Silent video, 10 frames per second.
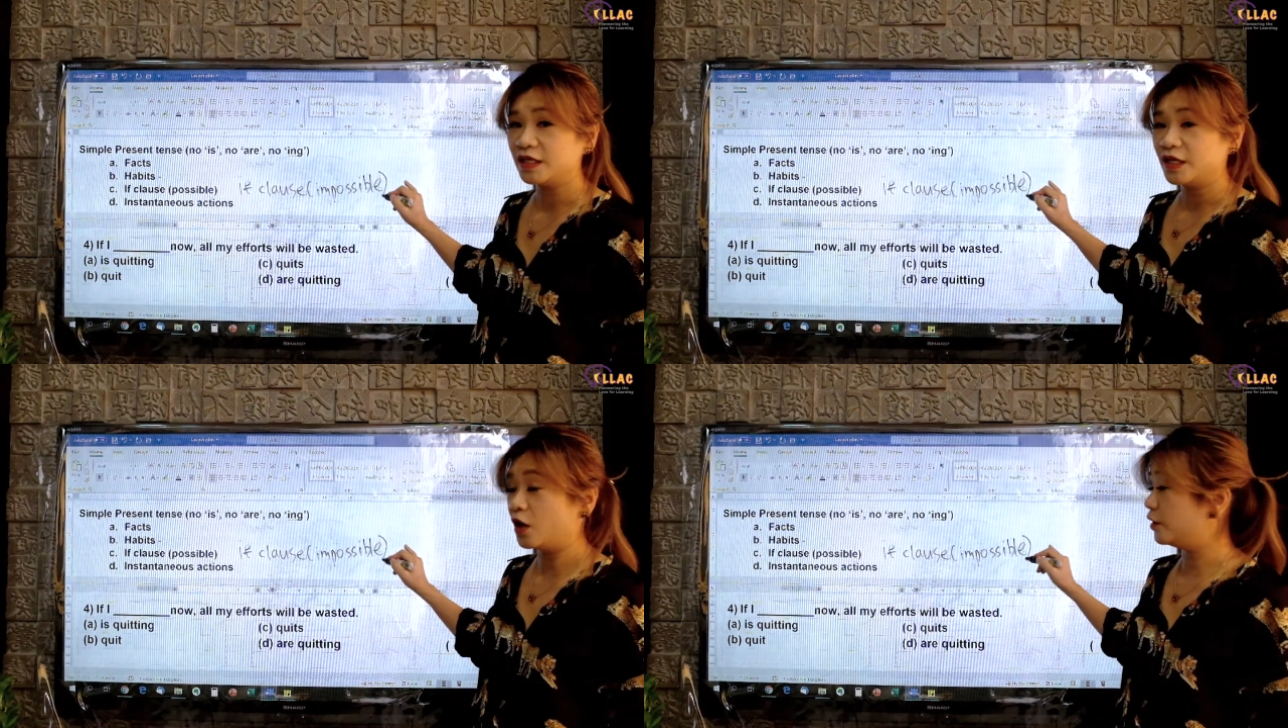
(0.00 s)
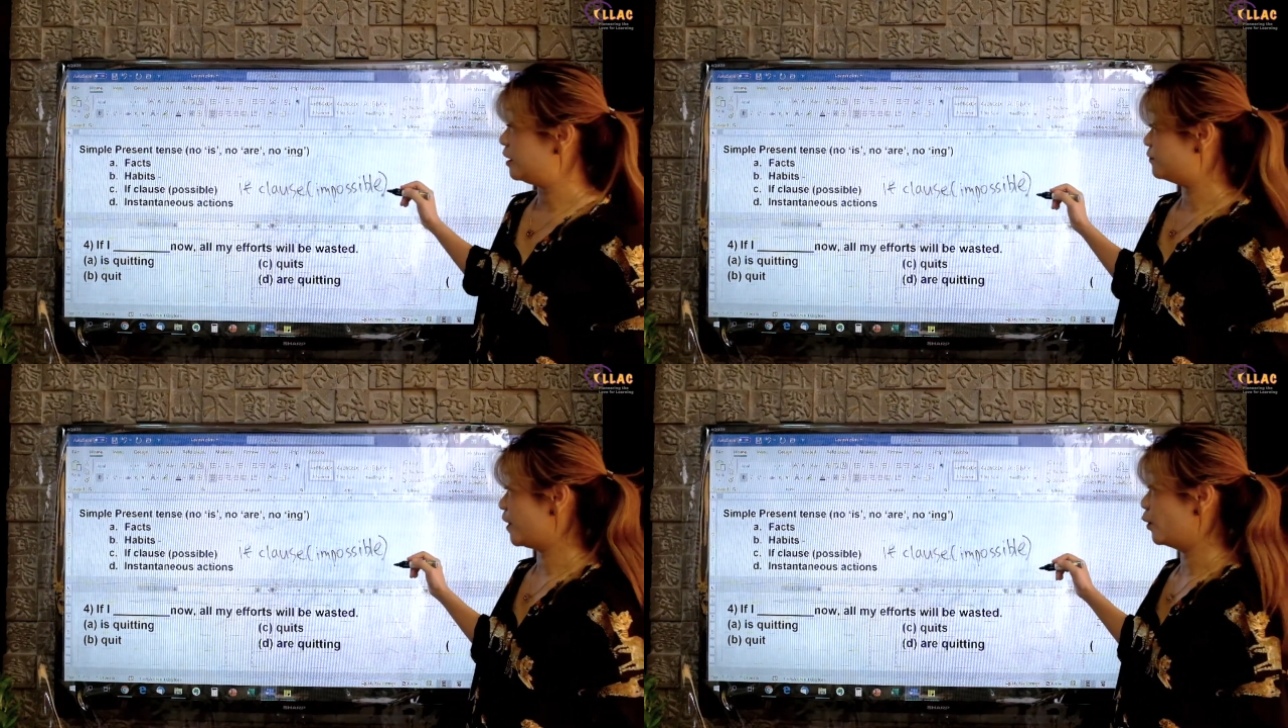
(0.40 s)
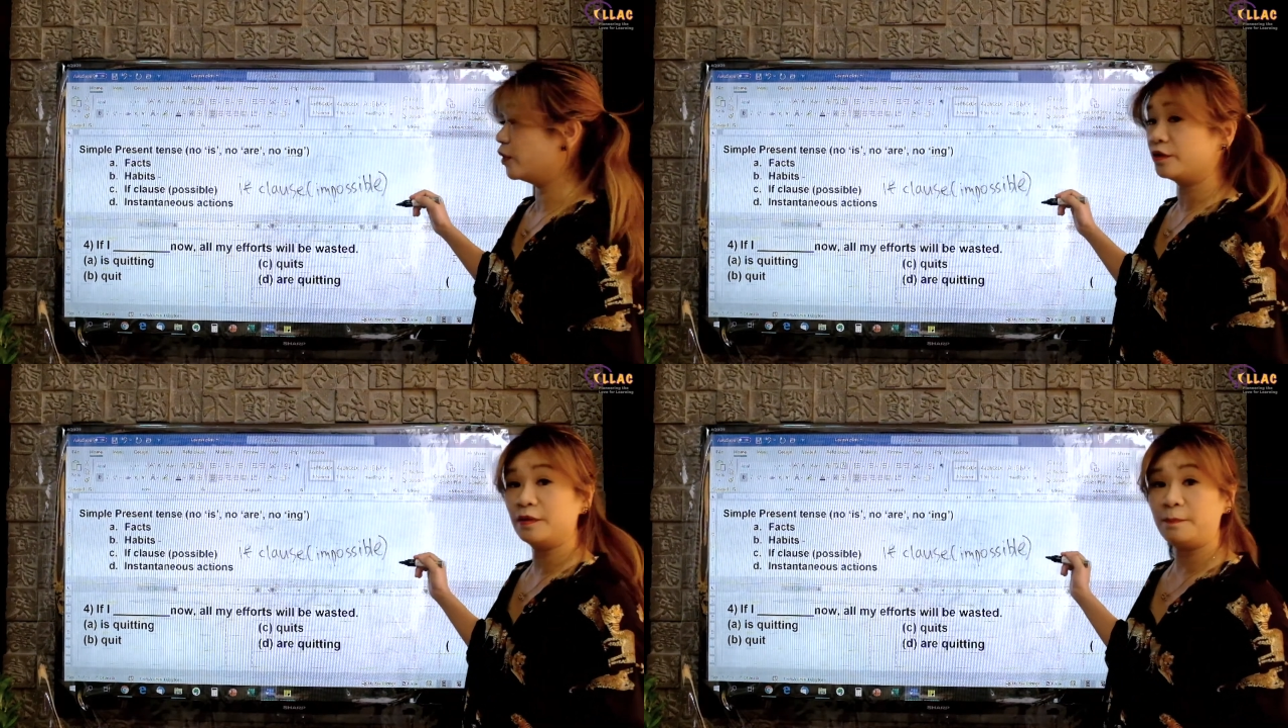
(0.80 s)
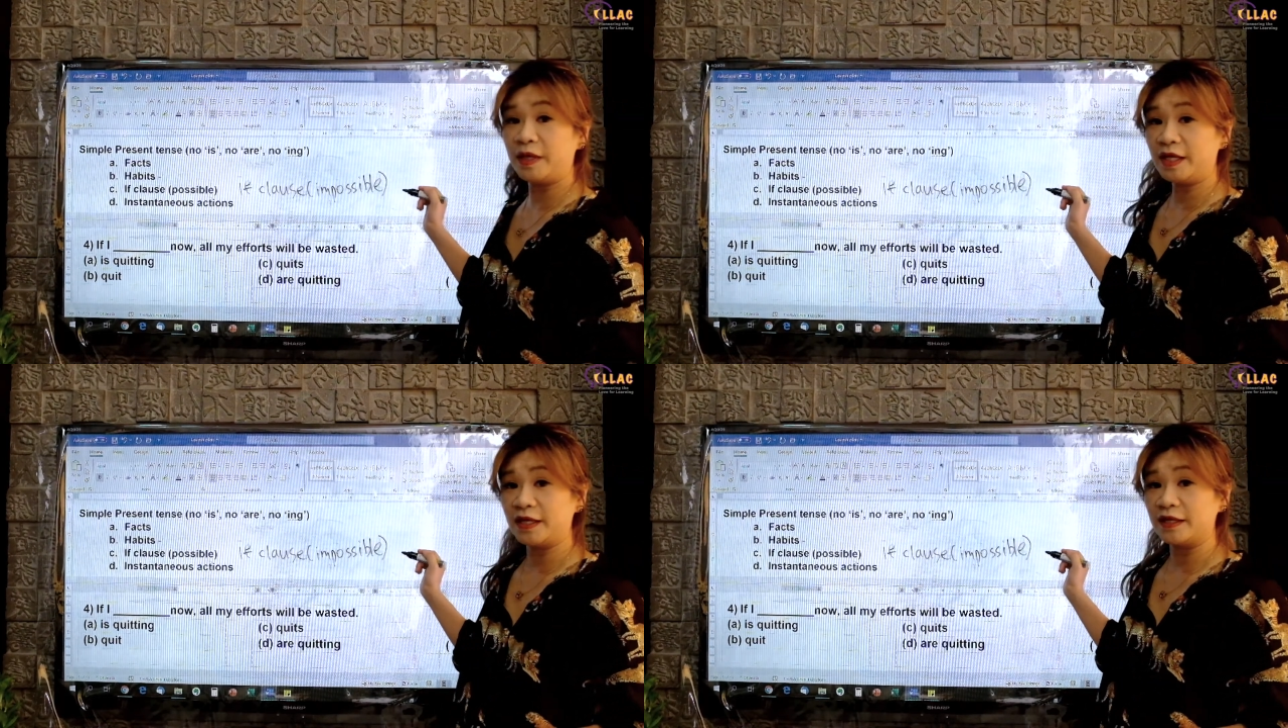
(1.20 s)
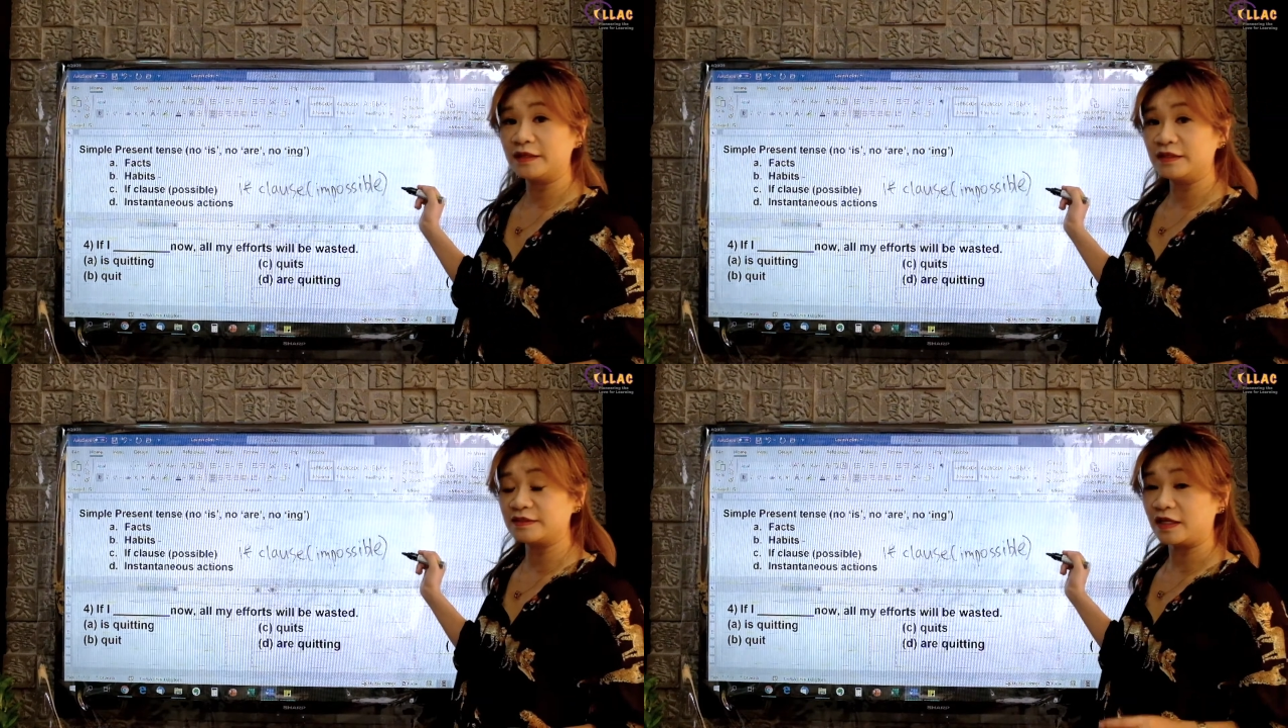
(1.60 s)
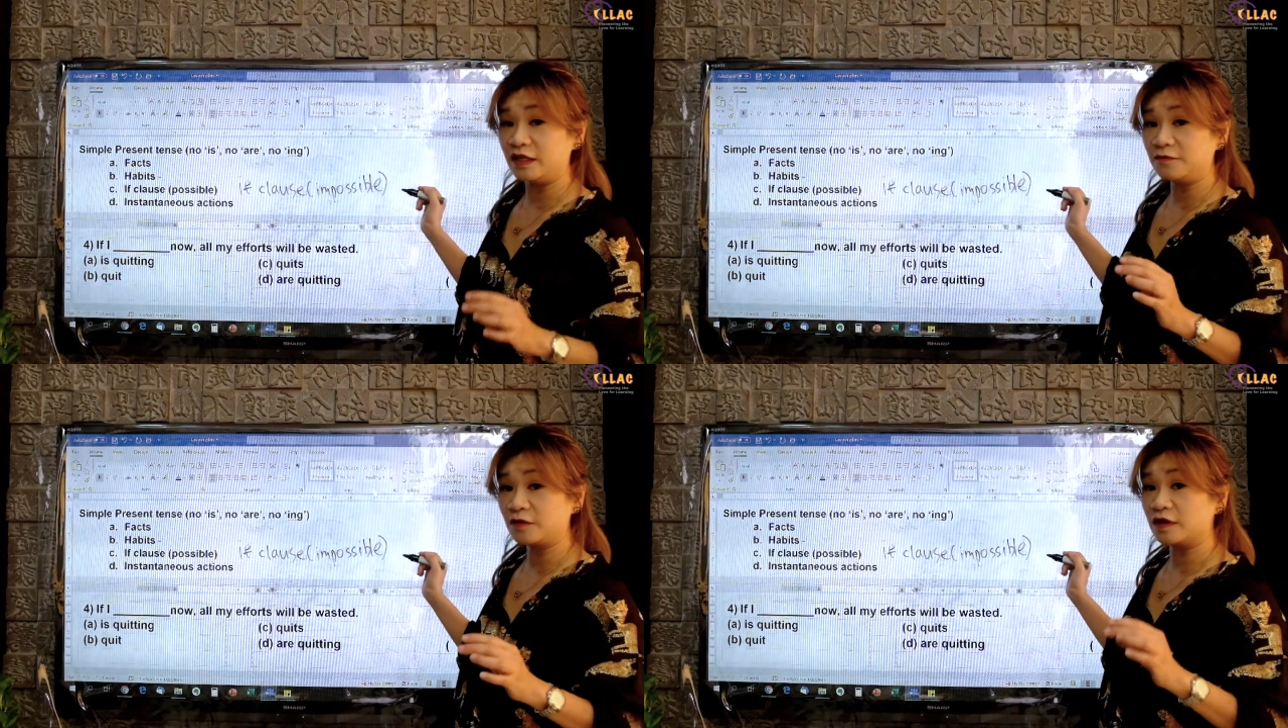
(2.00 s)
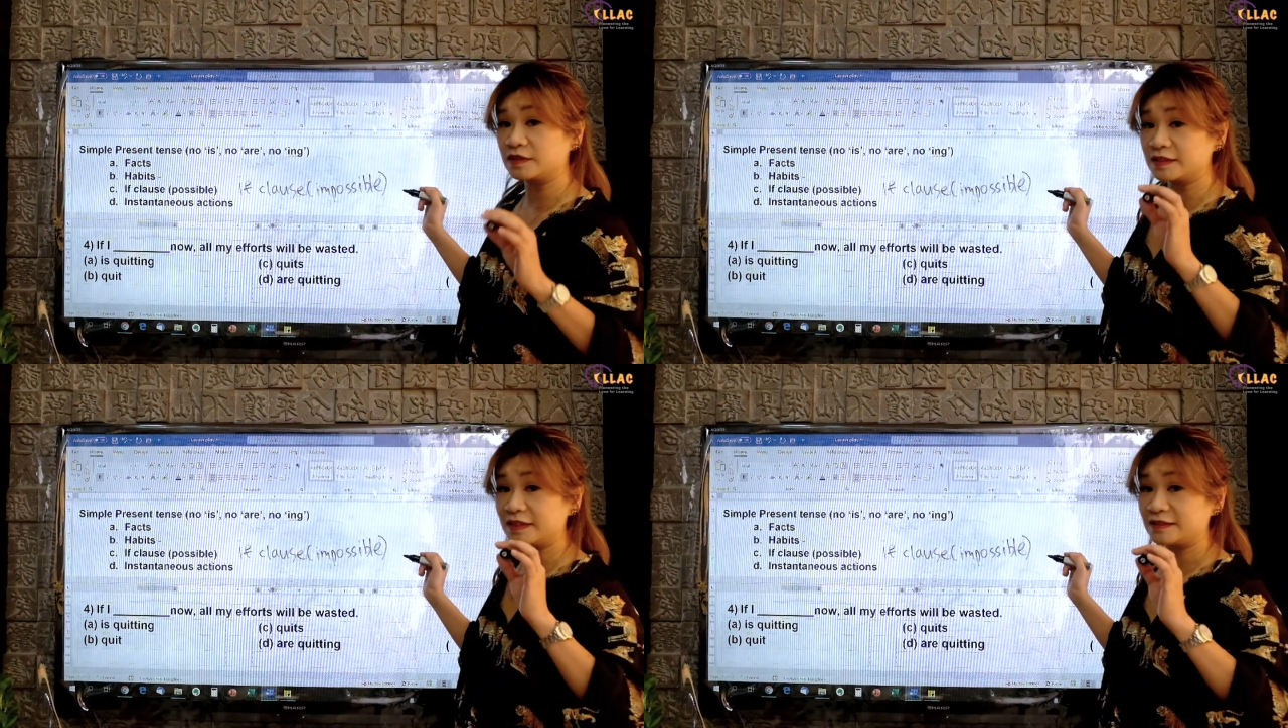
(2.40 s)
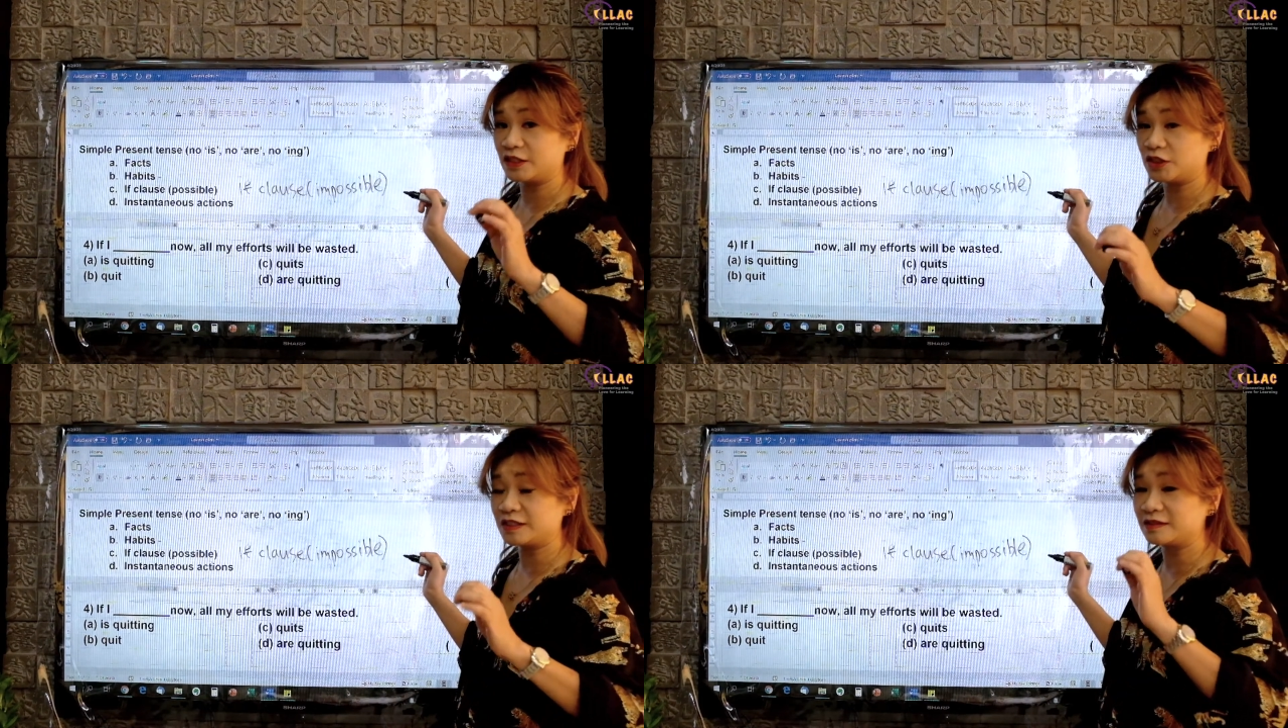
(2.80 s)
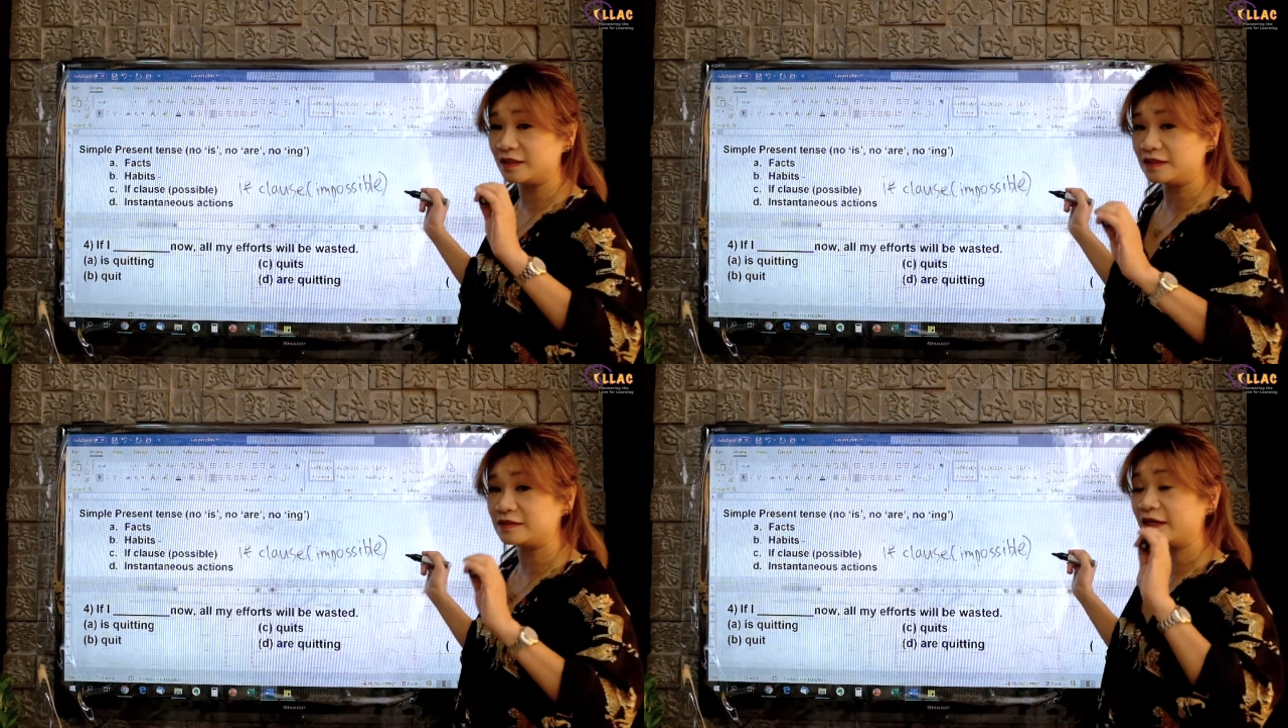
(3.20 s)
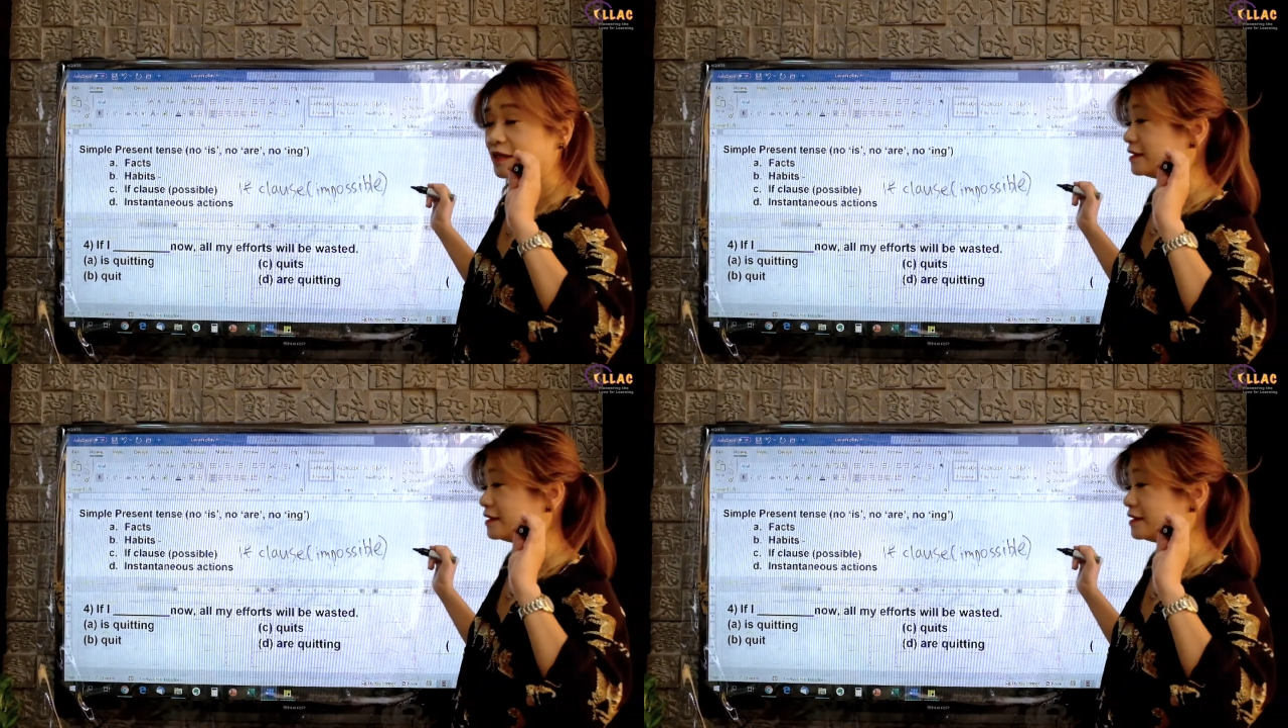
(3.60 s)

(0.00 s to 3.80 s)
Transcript: or if I were a bird. These are if clauses that suggest things that is